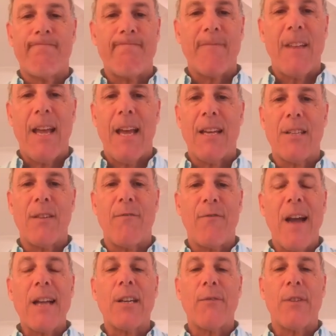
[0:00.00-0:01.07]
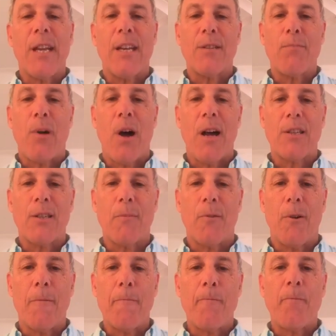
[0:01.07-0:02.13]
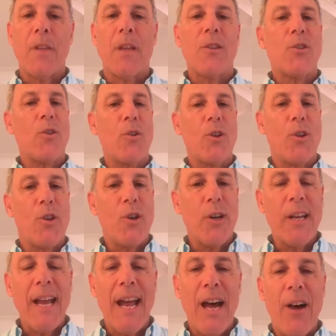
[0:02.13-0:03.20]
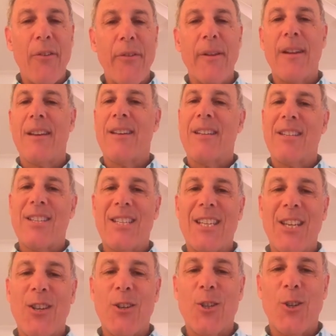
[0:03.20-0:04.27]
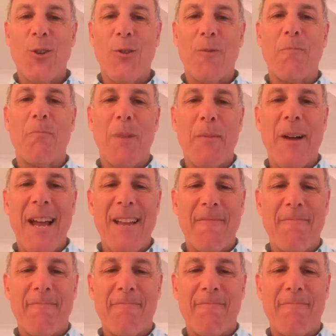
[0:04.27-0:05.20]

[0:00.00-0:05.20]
effectively as possible. So good health. See you soon. Bye-bye.